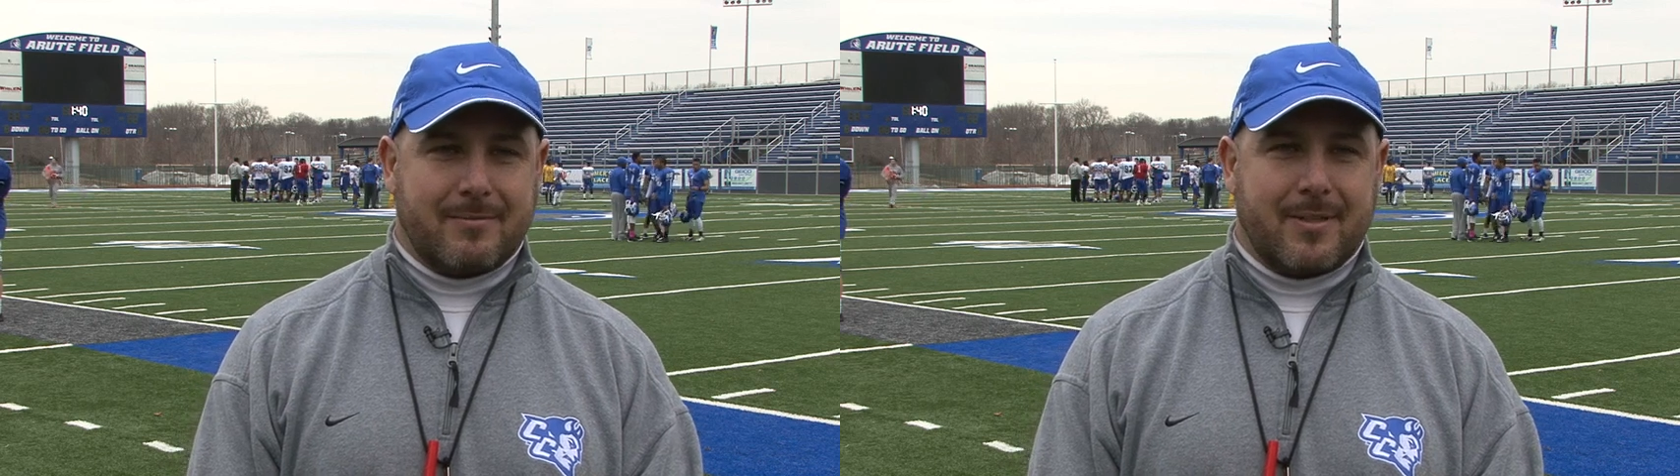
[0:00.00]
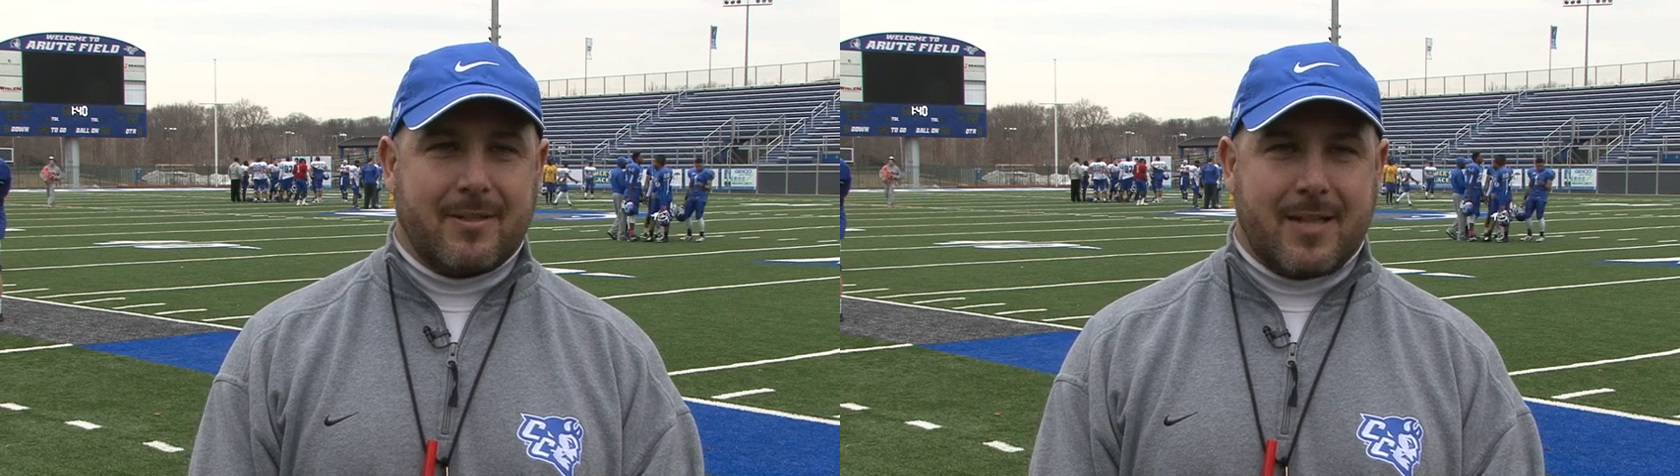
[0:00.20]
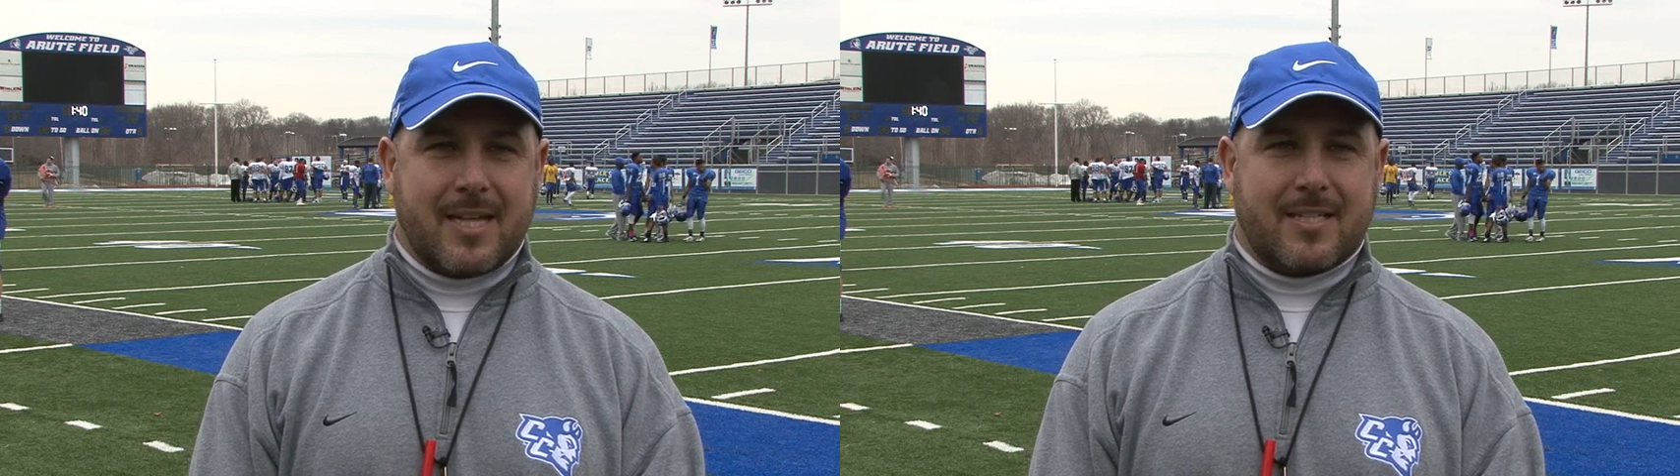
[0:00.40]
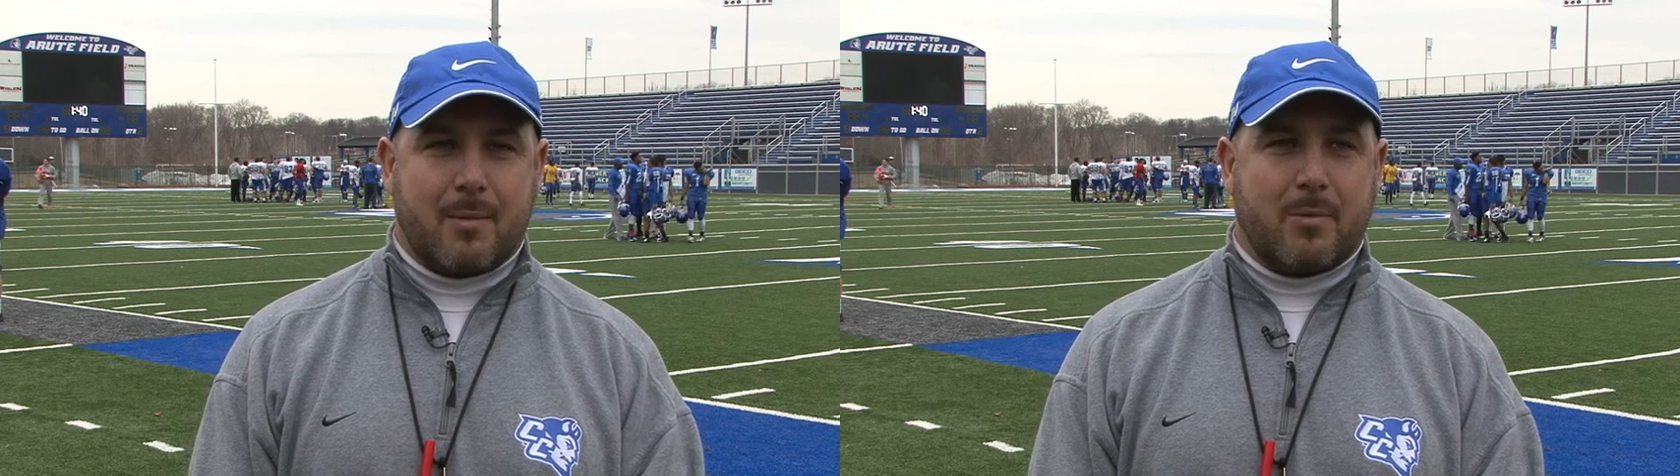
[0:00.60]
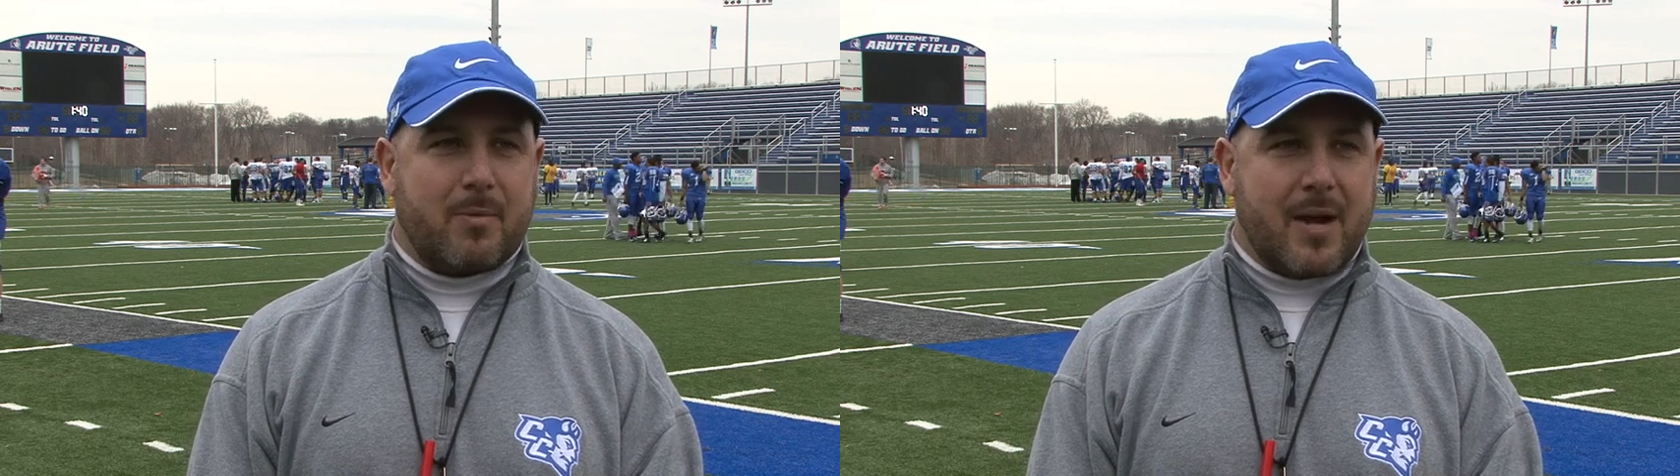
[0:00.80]
the last
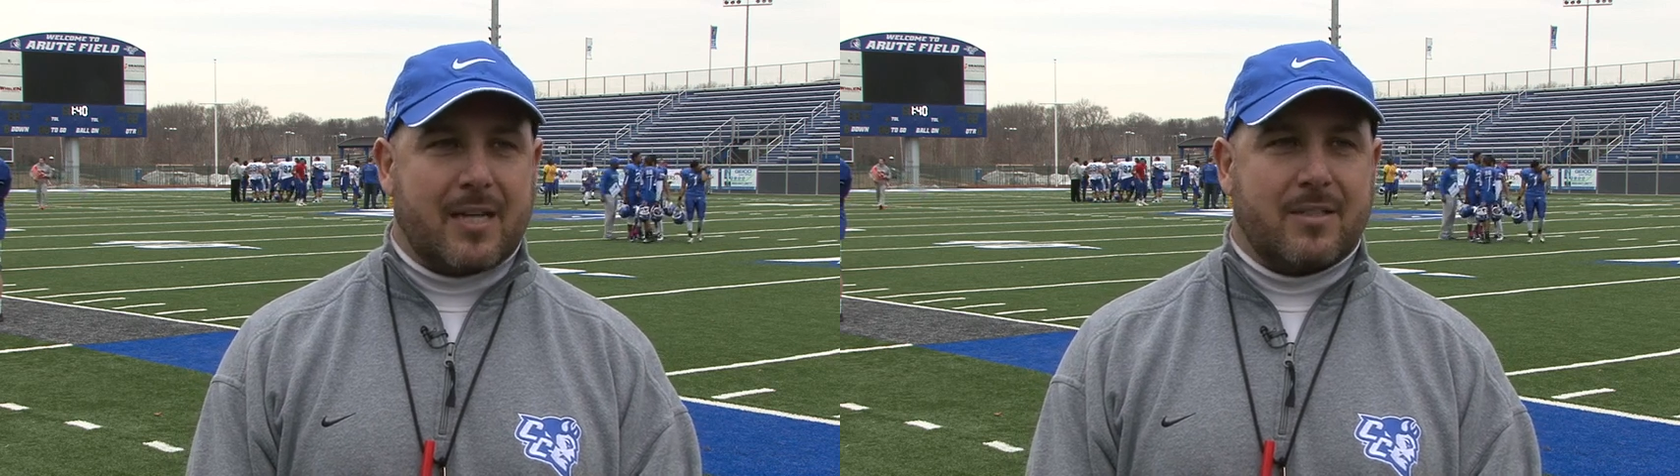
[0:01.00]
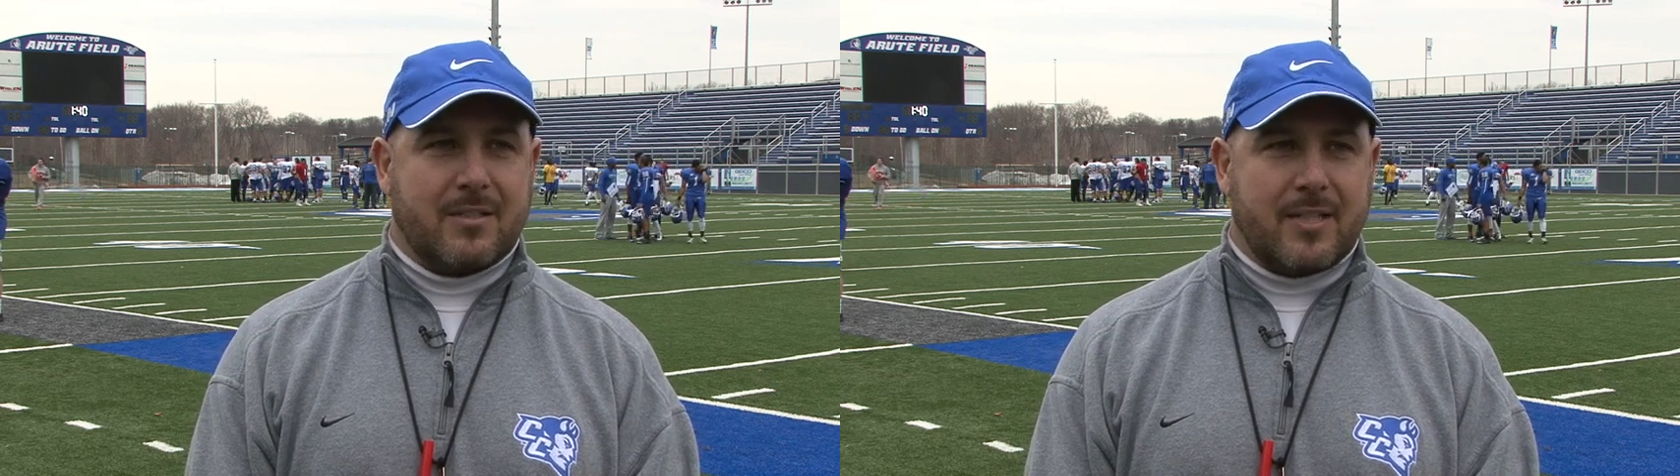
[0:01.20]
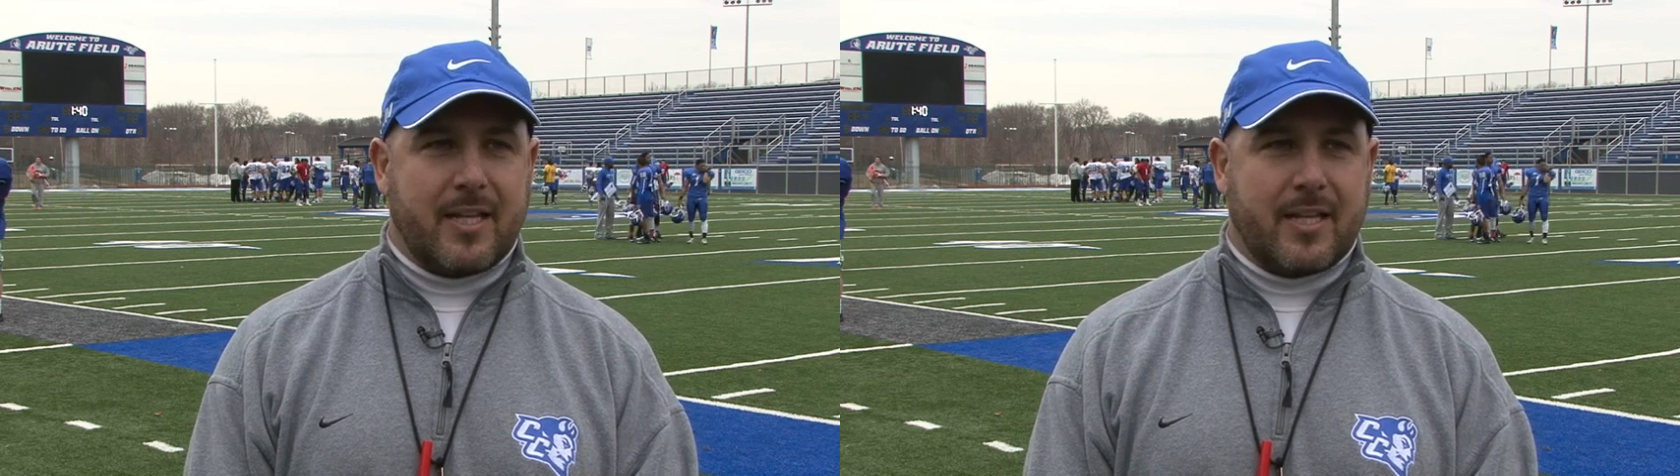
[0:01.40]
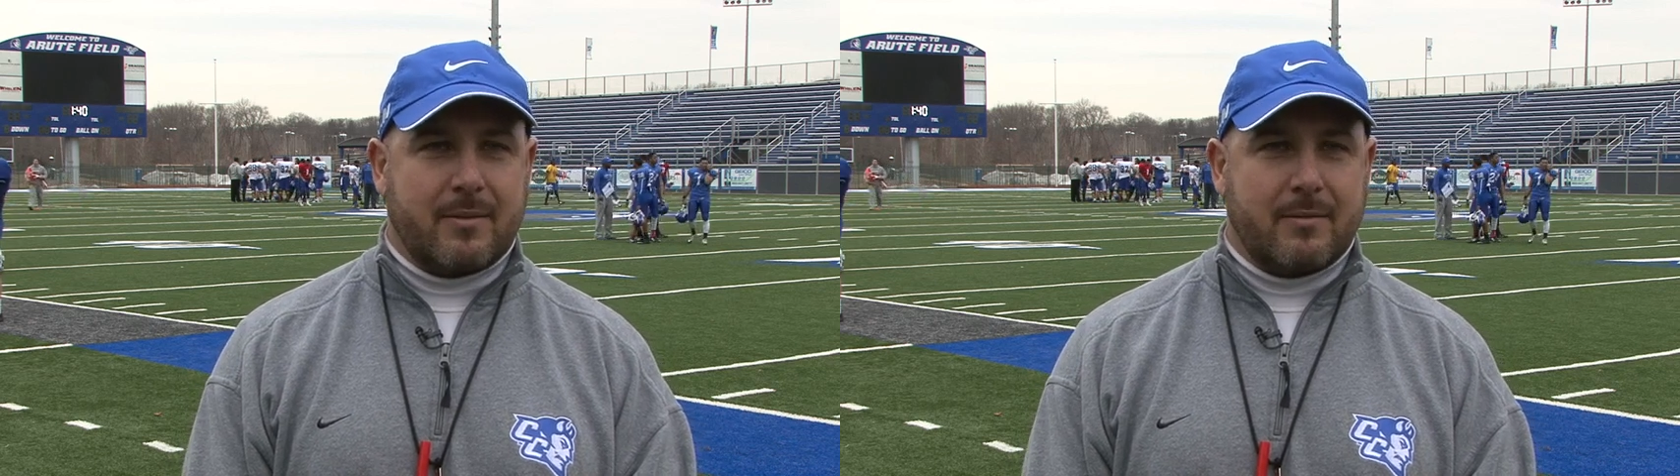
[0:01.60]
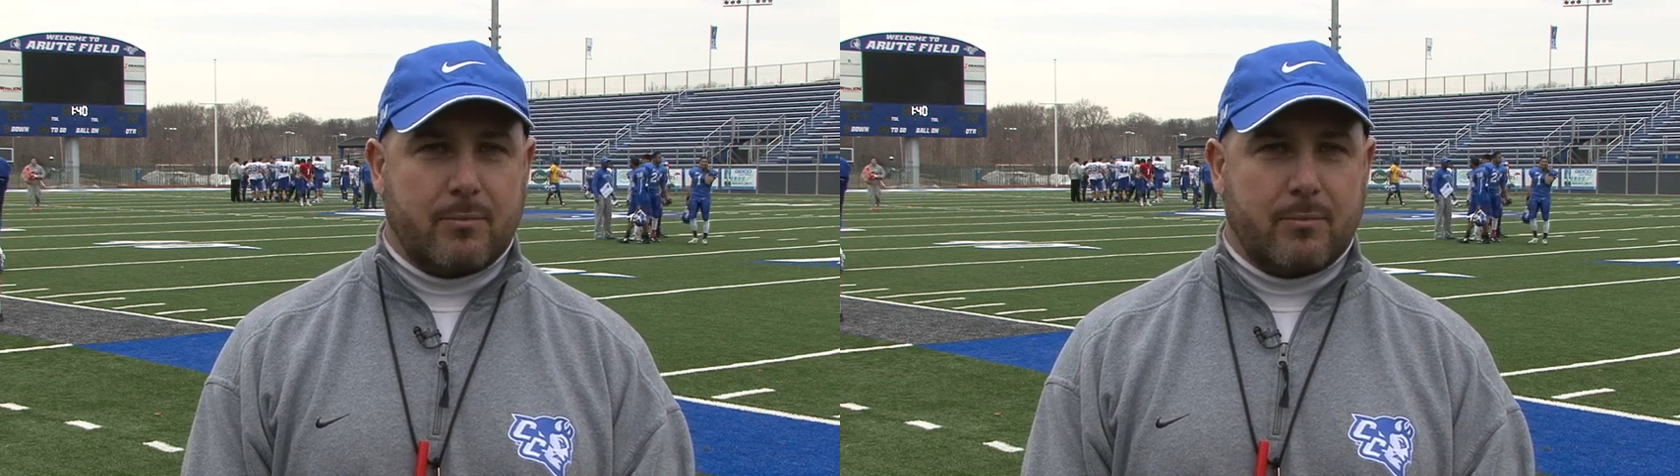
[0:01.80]
couple practices I think